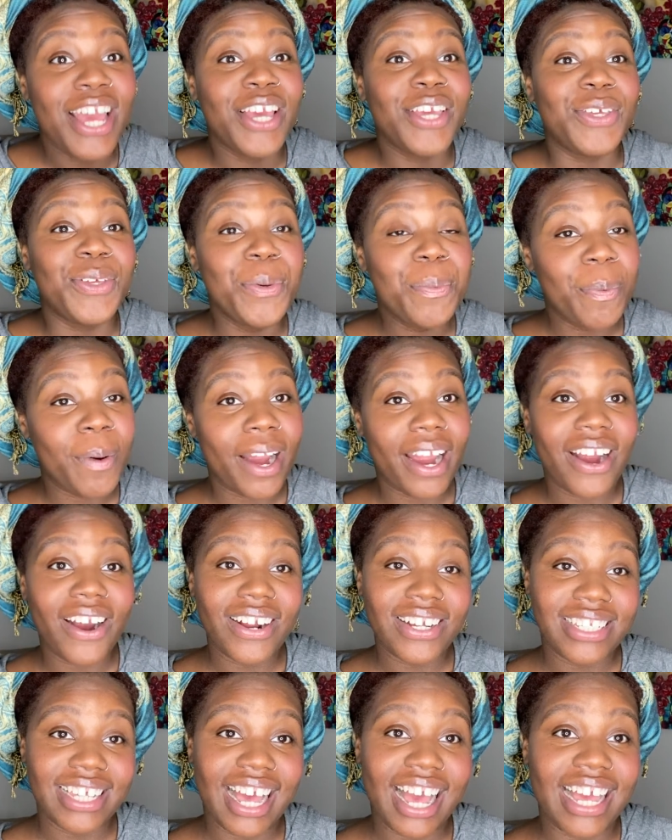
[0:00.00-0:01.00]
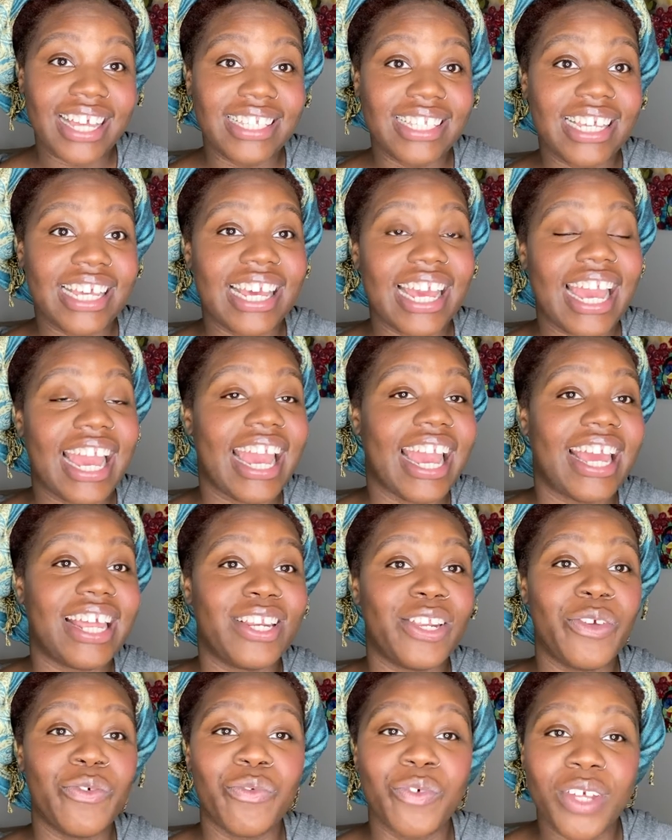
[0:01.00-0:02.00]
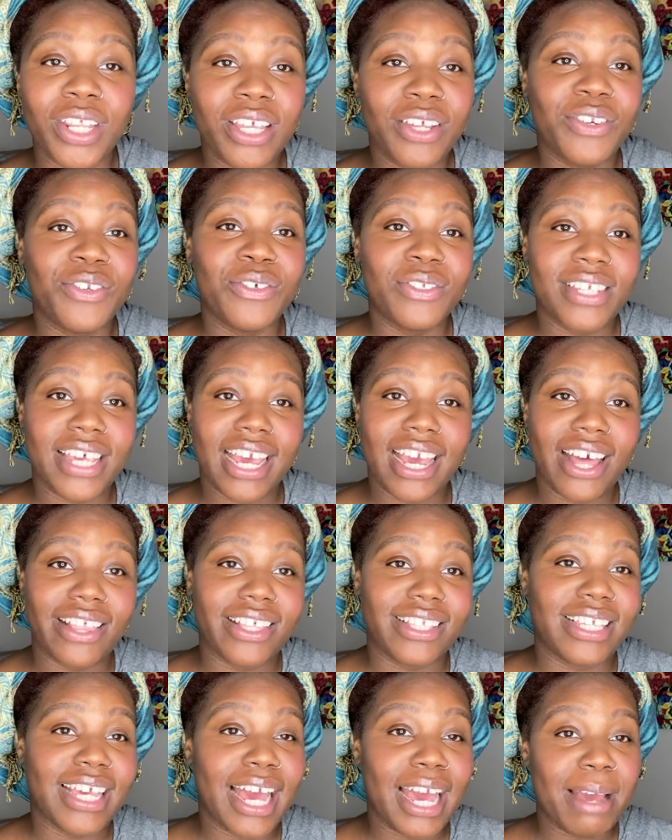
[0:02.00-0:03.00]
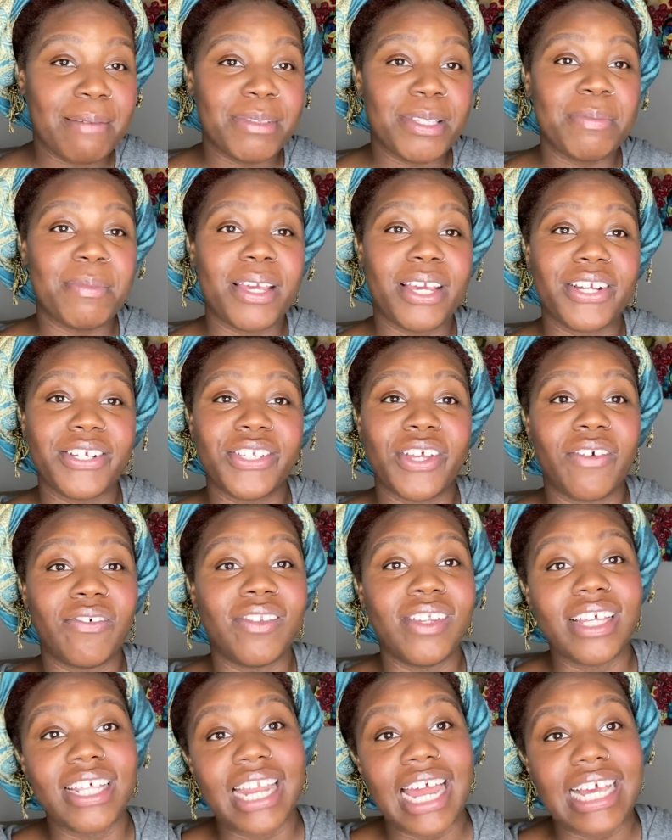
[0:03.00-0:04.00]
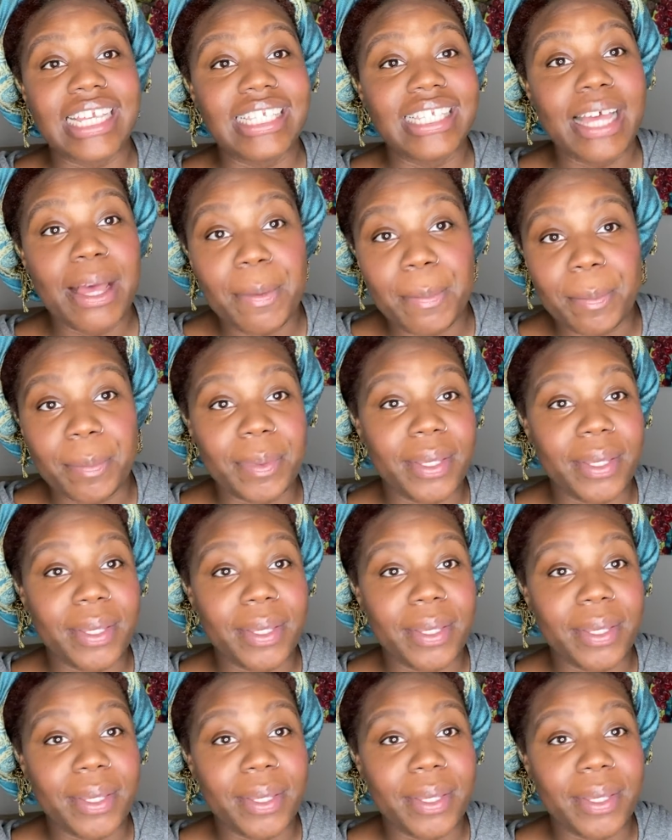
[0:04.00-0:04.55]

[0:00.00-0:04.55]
you prioritize it and you really do take out the time to make yourself look like something,